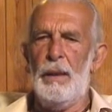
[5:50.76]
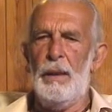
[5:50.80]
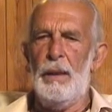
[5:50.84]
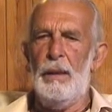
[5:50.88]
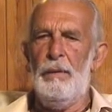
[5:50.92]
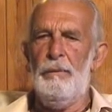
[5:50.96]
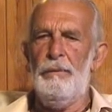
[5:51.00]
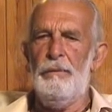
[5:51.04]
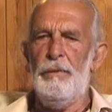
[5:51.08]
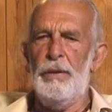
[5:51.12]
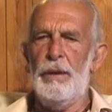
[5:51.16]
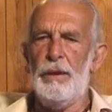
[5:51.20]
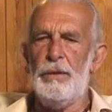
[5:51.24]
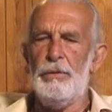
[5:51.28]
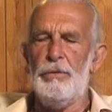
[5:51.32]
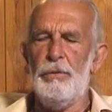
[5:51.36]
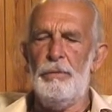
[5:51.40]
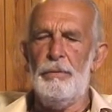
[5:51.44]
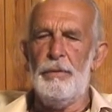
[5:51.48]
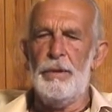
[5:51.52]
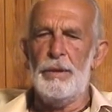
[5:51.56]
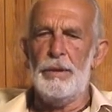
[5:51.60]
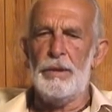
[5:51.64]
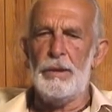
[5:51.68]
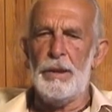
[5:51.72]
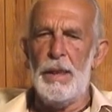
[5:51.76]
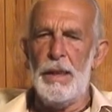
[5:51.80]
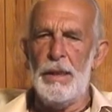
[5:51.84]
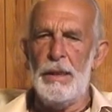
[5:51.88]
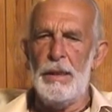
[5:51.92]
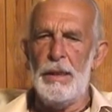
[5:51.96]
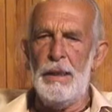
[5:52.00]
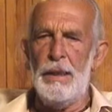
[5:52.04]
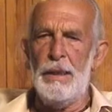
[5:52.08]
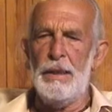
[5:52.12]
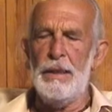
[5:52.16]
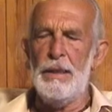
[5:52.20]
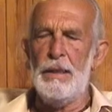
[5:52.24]
effect of the
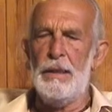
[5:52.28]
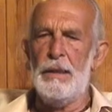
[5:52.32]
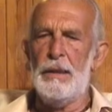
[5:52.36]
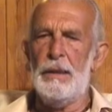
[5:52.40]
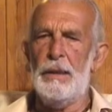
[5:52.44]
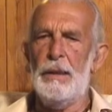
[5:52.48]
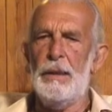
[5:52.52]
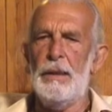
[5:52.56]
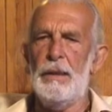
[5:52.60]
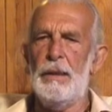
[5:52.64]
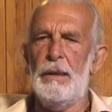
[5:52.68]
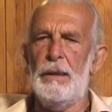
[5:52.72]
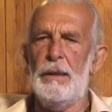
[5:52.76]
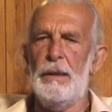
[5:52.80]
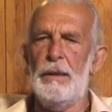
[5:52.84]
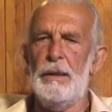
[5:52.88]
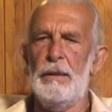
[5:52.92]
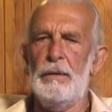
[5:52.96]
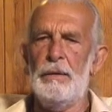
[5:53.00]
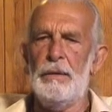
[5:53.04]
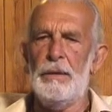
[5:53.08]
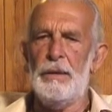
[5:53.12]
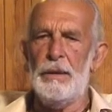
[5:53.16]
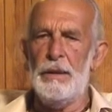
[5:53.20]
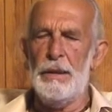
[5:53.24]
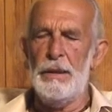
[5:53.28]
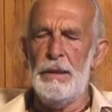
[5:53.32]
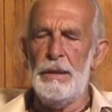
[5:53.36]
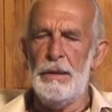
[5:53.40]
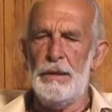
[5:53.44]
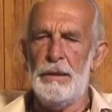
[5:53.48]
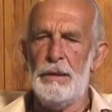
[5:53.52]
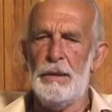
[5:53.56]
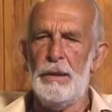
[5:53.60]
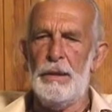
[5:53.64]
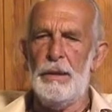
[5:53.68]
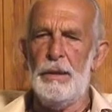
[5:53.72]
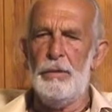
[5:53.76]
sunlight and the
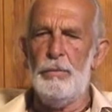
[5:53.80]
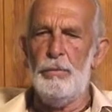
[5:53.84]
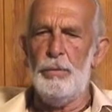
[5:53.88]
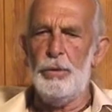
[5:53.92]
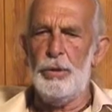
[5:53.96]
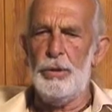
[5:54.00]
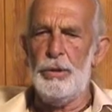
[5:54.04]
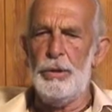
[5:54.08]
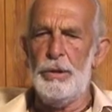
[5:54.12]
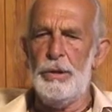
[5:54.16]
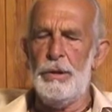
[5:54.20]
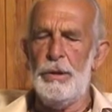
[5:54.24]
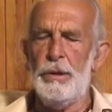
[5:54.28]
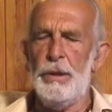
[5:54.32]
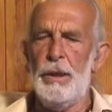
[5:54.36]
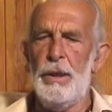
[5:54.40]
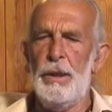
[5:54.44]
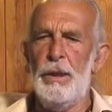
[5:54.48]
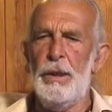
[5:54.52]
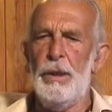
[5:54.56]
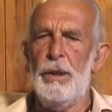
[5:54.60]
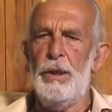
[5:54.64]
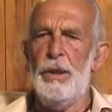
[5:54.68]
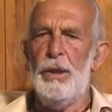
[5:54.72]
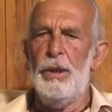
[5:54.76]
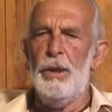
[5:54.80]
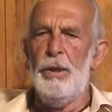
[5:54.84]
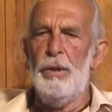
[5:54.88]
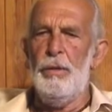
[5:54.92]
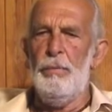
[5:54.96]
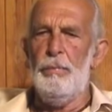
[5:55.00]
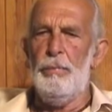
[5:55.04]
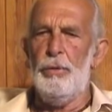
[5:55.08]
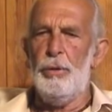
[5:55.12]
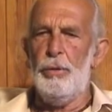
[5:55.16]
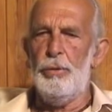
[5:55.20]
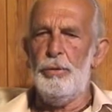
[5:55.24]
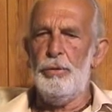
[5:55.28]
trees and the water
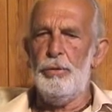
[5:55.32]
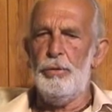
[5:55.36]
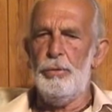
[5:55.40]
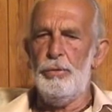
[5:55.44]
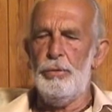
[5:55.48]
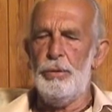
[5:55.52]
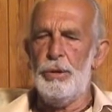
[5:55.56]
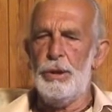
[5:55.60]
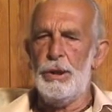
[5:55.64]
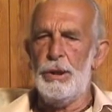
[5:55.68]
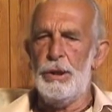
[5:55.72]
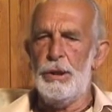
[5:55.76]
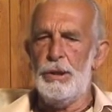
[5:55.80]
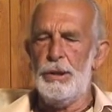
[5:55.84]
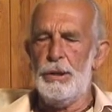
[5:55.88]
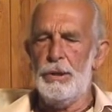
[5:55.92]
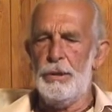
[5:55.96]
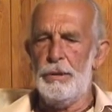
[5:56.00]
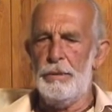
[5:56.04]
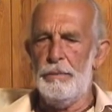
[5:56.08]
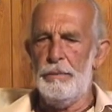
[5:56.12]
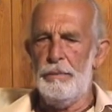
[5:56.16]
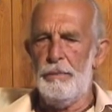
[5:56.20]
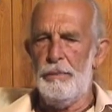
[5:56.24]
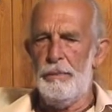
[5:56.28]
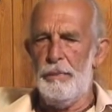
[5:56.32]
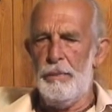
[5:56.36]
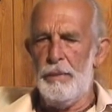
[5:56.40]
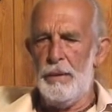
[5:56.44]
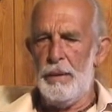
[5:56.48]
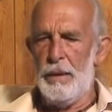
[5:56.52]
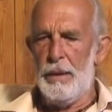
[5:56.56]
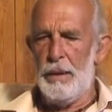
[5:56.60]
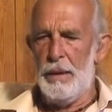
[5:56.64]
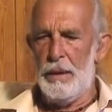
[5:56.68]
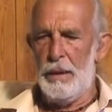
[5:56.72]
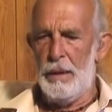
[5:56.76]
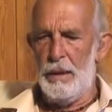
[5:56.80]
produces
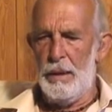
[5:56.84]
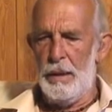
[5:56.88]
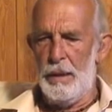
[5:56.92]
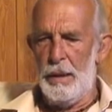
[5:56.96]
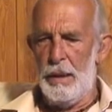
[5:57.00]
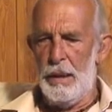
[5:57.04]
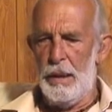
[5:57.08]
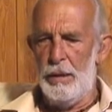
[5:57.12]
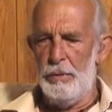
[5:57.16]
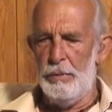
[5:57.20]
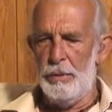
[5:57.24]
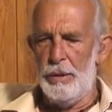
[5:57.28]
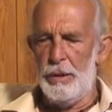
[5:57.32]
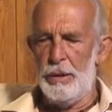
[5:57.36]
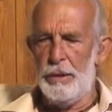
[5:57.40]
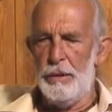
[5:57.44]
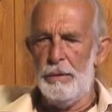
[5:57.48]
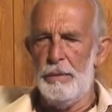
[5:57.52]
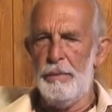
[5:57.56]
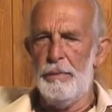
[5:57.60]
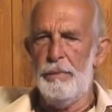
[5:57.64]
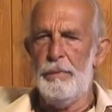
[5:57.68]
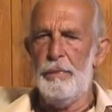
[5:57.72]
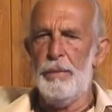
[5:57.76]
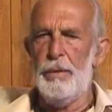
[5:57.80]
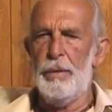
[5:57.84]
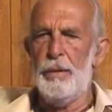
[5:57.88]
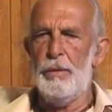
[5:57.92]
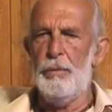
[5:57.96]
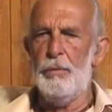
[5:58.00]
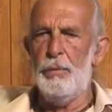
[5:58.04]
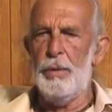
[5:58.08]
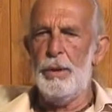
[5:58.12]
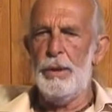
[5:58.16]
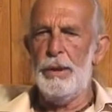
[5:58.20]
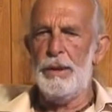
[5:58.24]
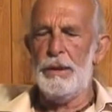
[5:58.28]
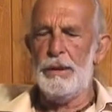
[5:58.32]
our
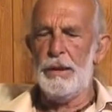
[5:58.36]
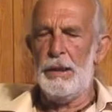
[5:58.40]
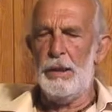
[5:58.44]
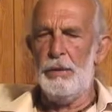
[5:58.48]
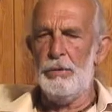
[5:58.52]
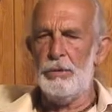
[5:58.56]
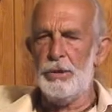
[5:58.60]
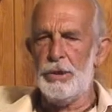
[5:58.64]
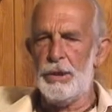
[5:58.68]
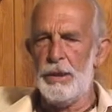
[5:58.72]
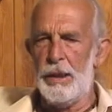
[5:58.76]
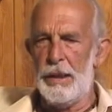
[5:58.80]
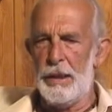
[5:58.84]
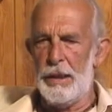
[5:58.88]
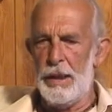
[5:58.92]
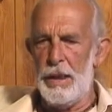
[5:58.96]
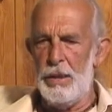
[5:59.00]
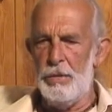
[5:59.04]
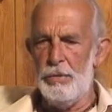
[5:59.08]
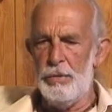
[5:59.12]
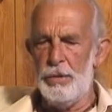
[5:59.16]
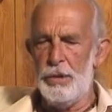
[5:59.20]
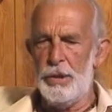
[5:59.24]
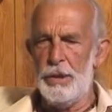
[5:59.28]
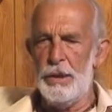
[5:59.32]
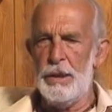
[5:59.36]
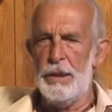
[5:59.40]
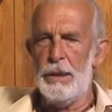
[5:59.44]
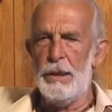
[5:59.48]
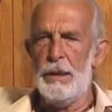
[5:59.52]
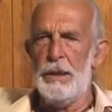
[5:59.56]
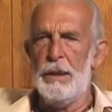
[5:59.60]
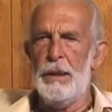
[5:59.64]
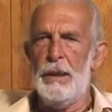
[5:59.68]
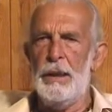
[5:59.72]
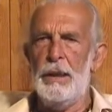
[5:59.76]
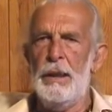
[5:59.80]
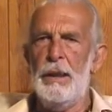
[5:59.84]
world, our surrounding.
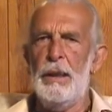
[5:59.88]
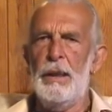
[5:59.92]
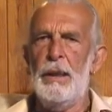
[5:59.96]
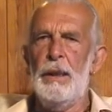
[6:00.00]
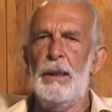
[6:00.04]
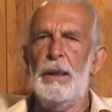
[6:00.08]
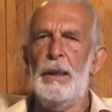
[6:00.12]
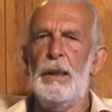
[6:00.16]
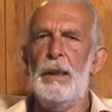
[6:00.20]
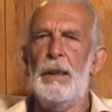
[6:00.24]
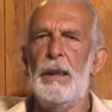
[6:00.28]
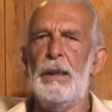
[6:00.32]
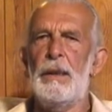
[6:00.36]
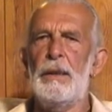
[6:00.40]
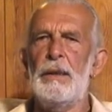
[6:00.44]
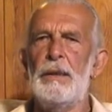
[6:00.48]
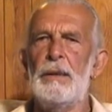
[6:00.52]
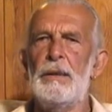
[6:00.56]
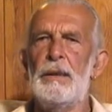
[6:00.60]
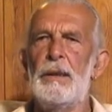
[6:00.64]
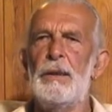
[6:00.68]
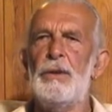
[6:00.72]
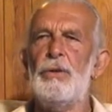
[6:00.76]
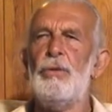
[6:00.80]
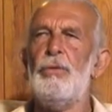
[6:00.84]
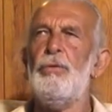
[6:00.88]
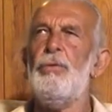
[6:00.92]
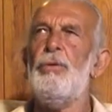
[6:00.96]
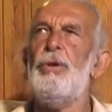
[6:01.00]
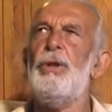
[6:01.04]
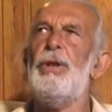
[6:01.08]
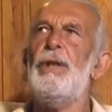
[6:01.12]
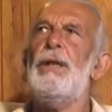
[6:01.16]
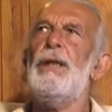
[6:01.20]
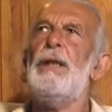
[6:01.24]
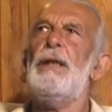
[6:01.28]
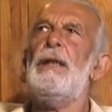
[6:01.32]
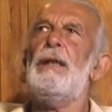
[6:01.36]
And he says, you
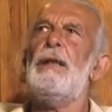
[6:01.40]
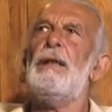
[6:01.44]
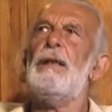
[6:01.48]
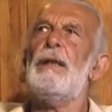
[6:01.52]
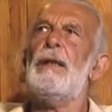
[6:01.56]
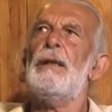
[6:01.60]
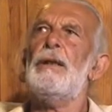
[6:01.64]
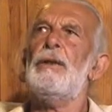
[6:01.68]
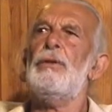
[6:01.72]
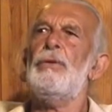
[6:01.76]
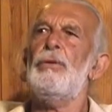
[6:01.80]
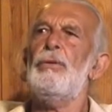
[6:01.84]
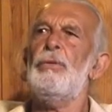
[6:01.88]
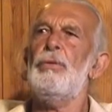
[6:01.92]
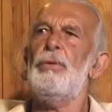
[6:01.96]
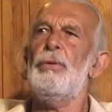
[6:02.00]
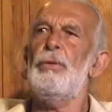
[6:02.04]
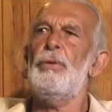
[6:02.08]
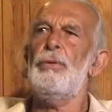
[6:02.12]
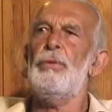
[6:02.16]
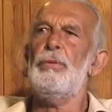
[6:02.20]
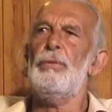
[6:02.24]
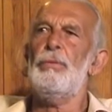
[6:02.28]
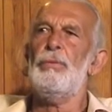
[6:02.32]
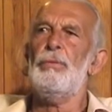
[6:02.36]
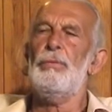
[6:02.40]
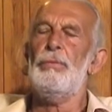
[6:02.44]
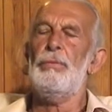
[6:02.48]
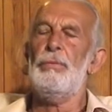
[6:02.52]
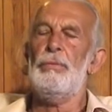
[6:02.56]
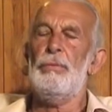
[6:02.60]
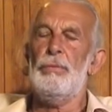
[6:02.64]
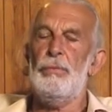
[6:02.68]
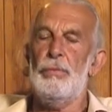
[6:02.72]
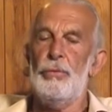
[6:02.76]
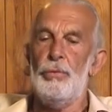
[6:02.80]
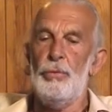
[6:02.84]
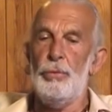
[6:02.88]
think that you
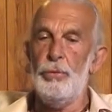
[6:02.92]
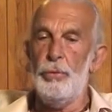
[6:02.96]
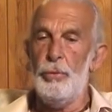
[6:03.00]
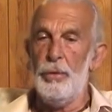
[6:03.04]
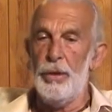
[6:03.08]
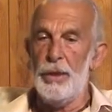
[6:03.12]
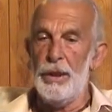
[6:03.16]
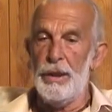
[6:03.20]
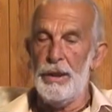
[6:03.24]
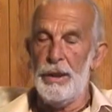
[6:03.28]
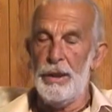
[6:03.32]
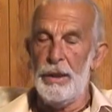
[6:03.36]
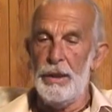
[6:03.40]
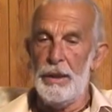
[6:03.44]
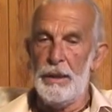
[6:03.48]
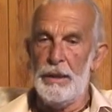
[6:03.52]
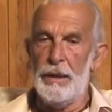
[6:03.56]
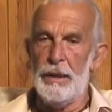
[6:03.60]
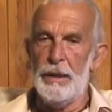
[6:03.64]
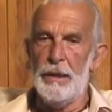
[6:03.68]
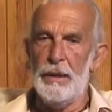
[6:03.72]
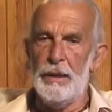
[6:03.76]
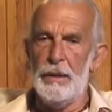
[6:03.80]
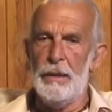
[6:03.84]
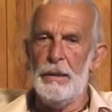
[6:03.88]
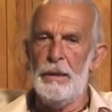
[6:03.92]
do the thinking,